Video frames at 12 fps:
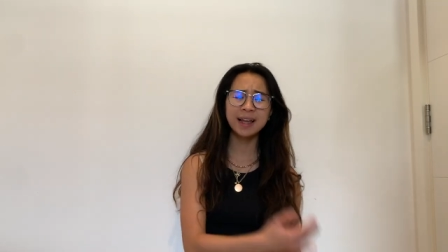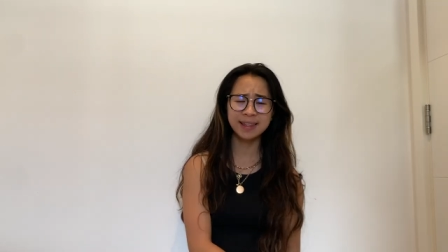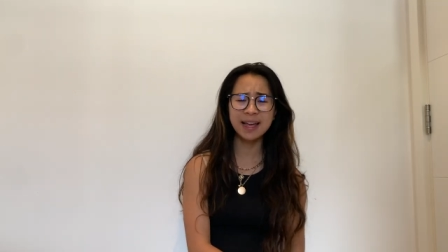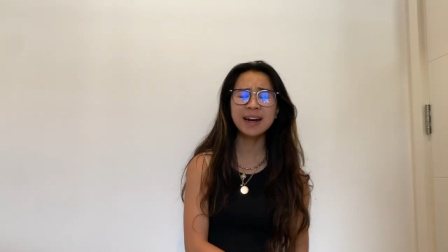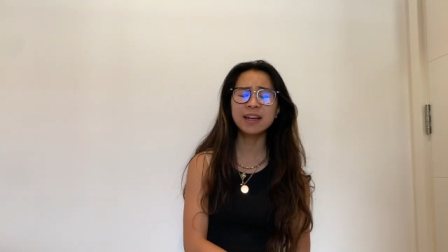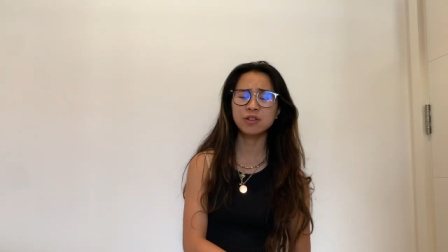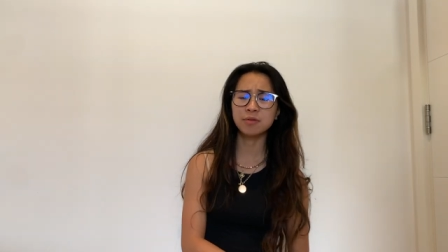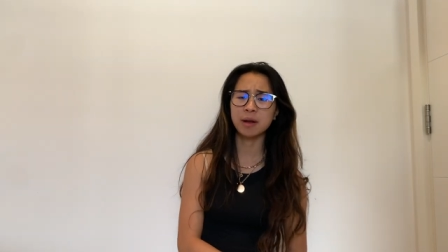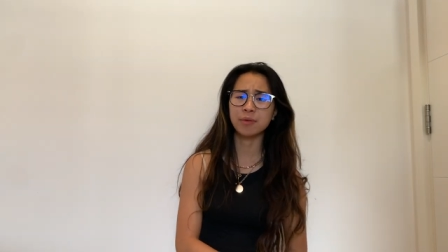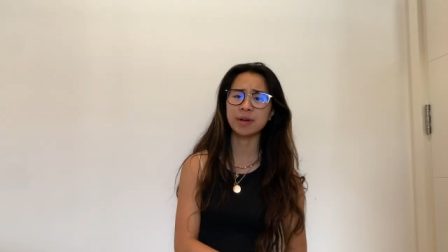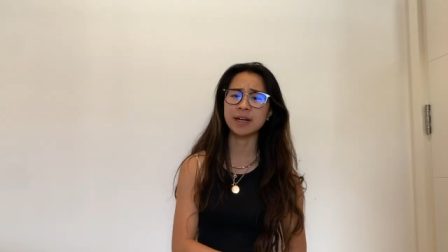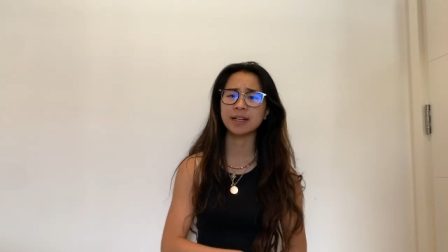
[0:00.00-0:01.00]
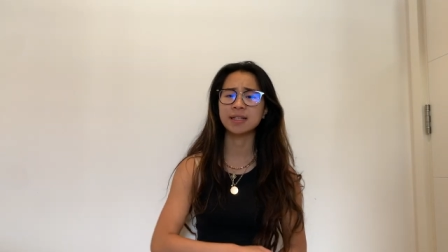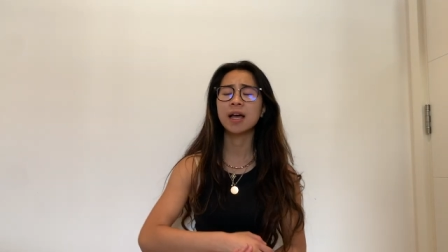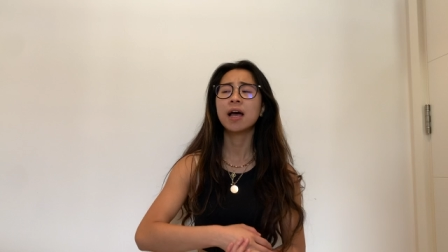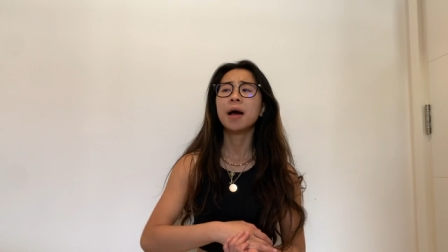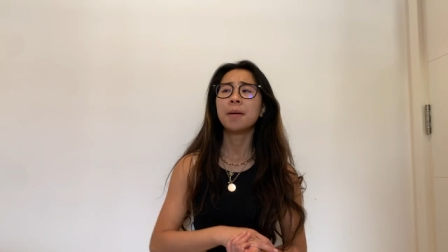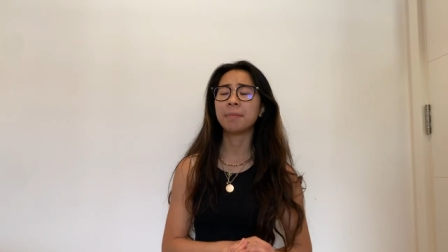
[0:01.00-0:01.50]
Then I do my readings,
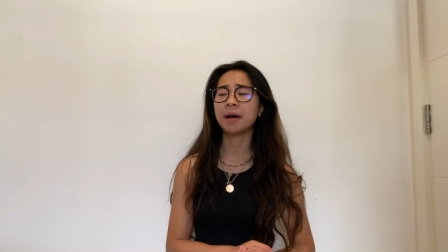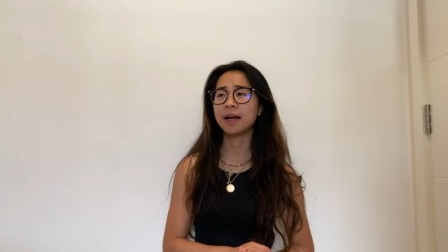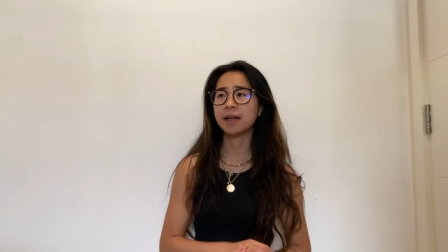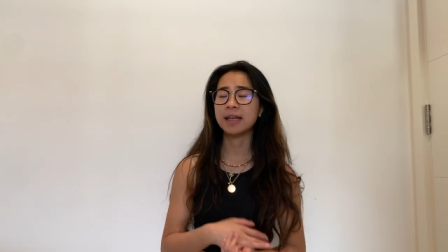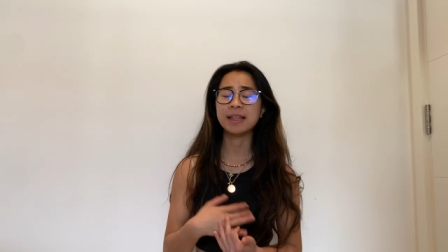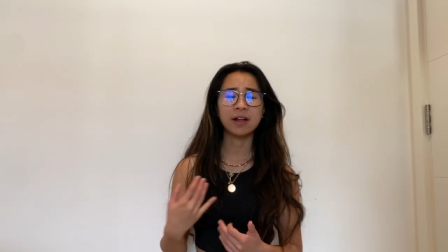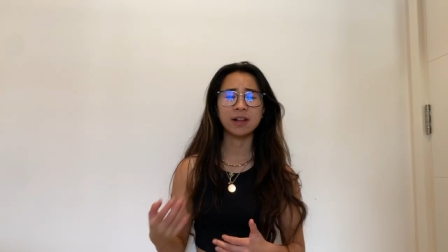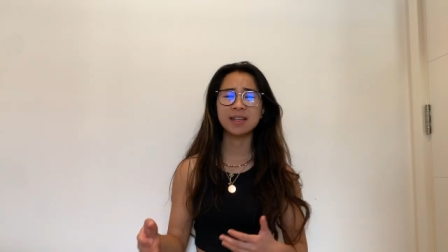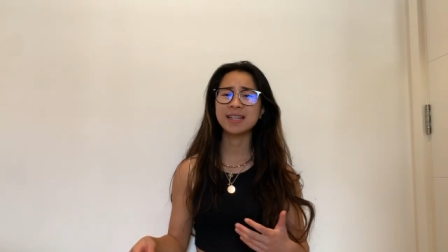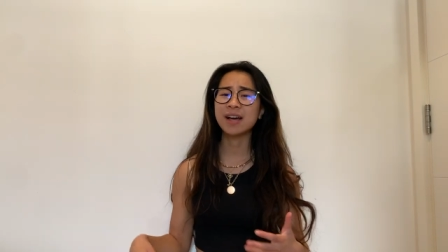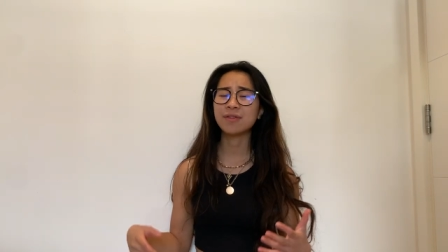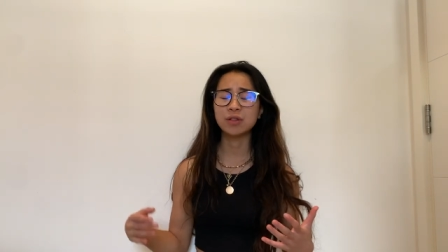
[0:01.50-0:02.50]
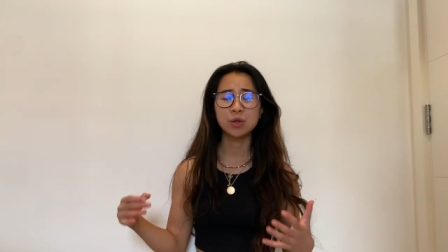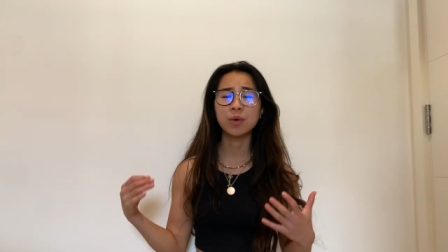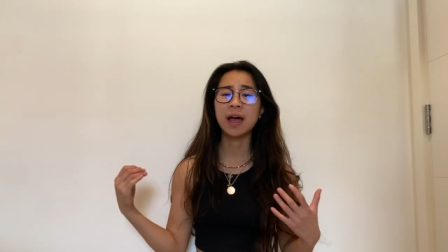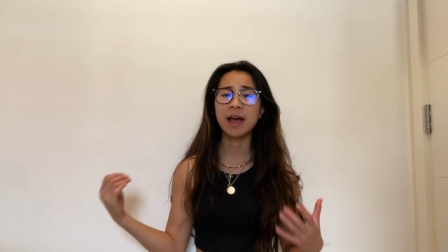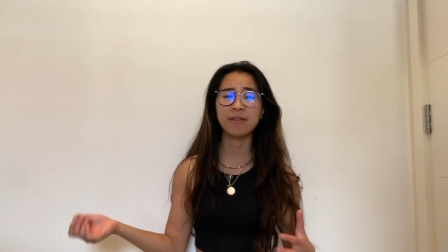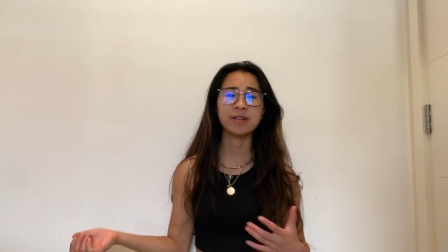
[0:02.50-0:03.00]
but in LSE you have to do
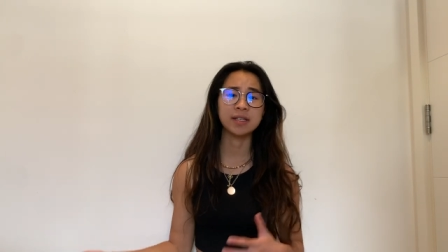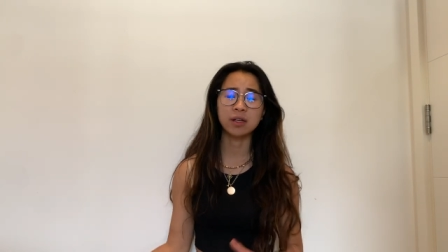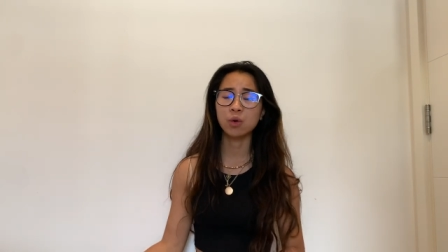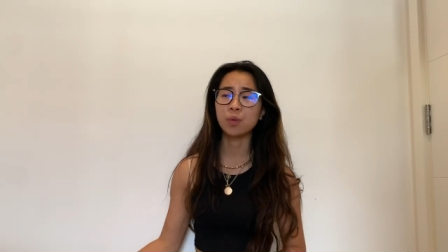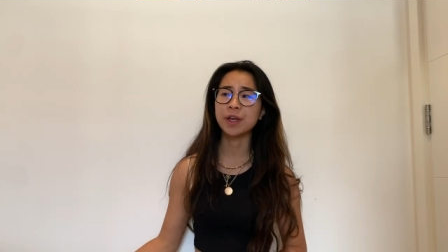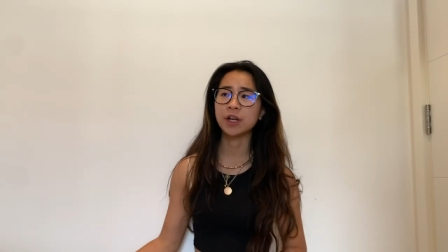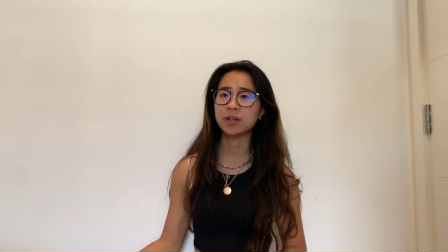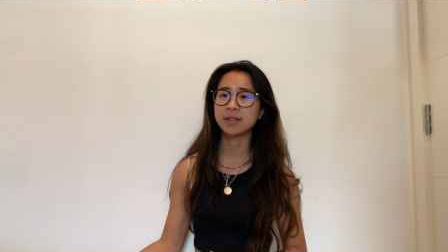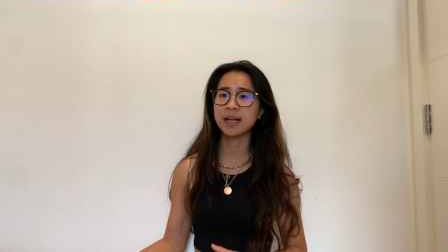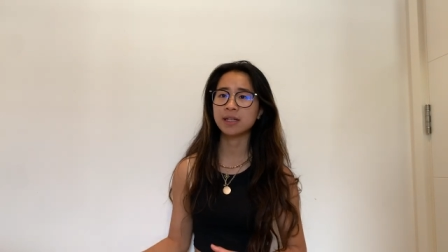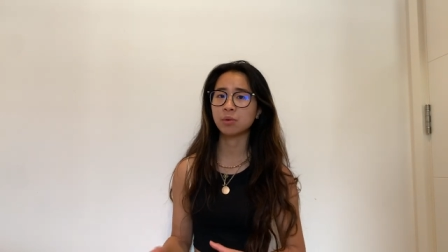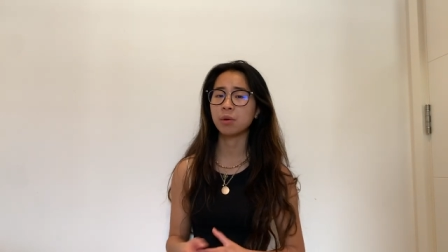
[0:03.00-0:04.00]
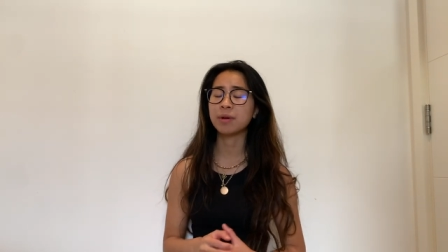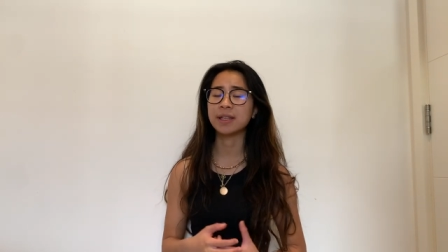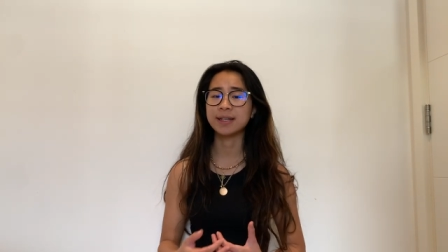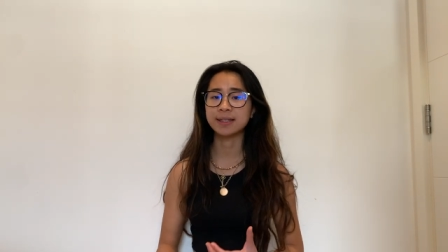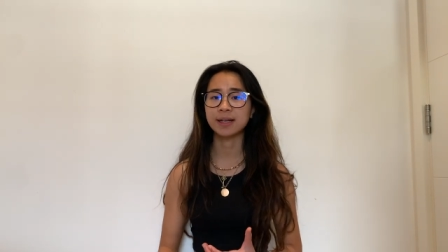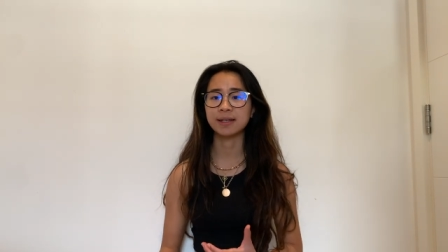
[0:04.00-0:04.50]
it every single week because that's what we
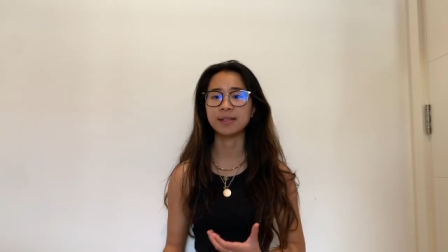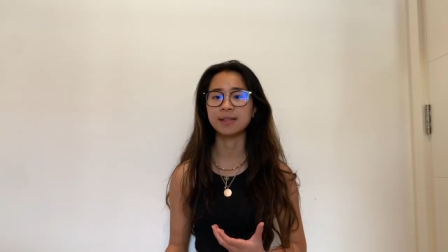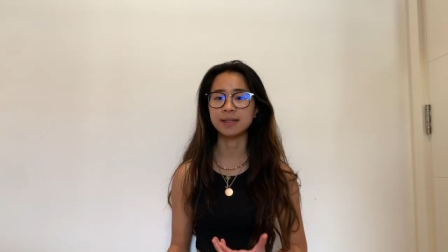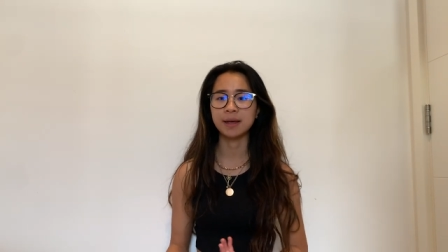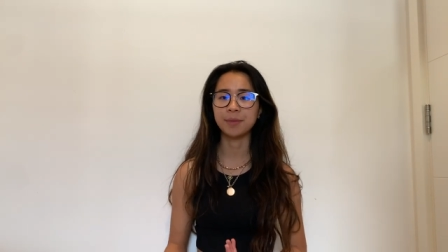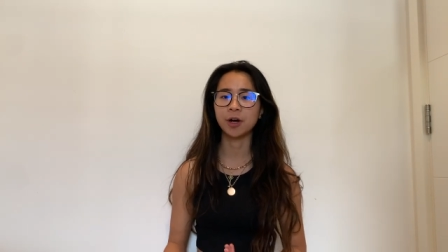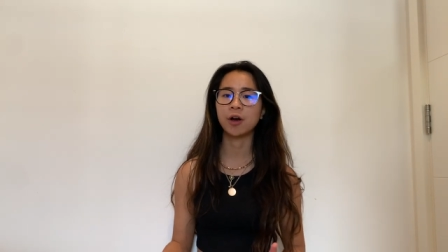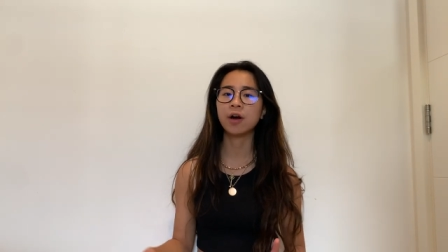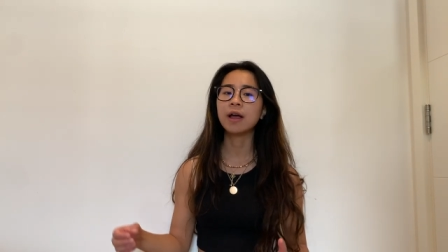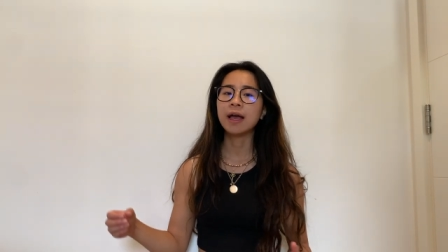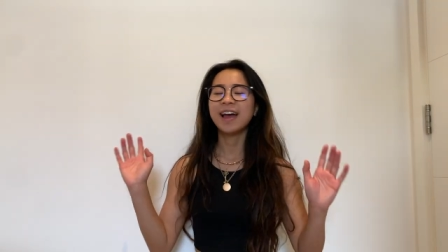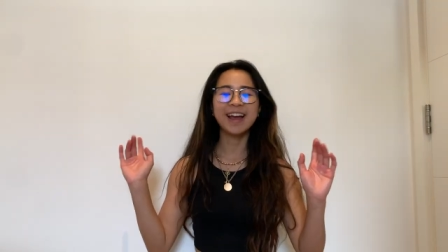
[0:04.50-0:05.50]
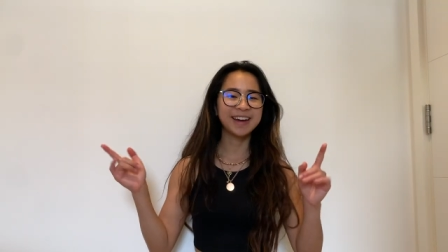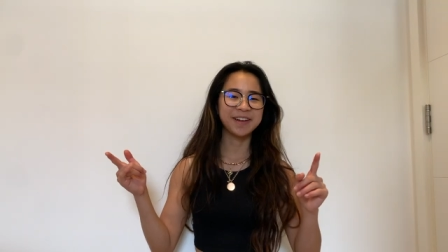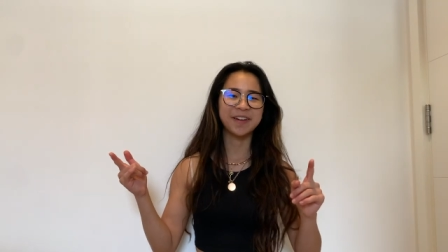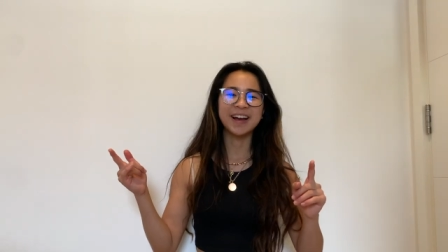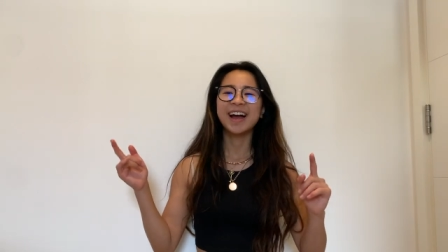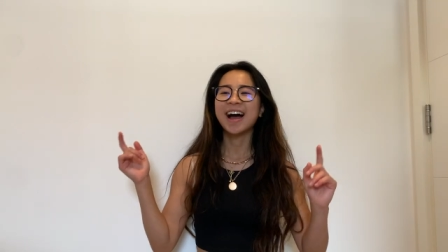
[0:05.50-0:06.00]
discuss in seminar.
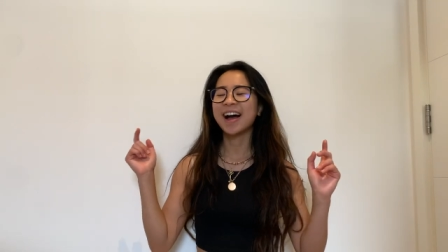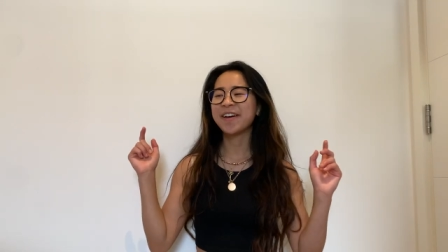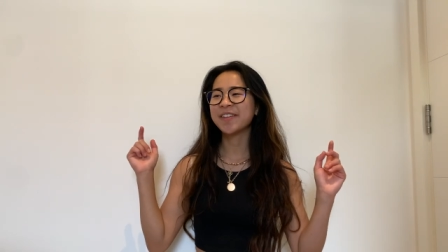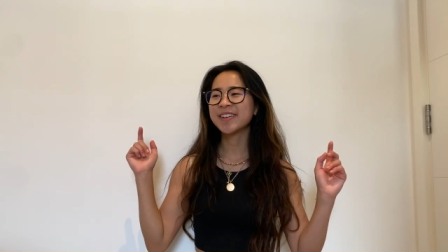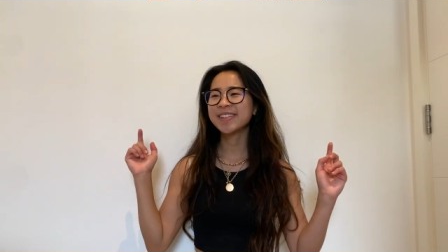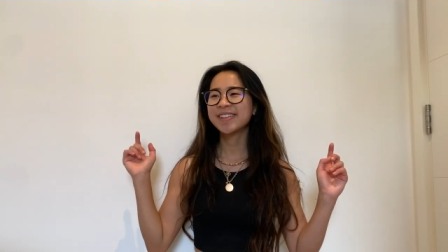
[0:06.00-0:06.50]
Anyway, I went